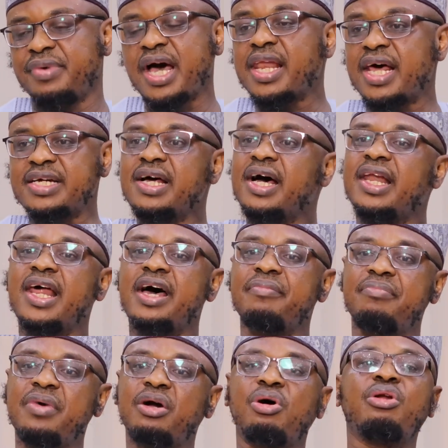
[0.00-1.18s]
May Allah
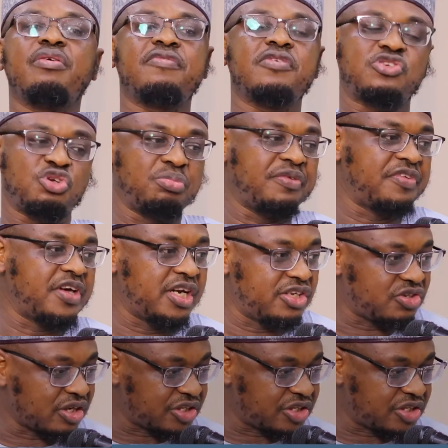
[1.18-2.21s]
Ta'ala make all of us to be very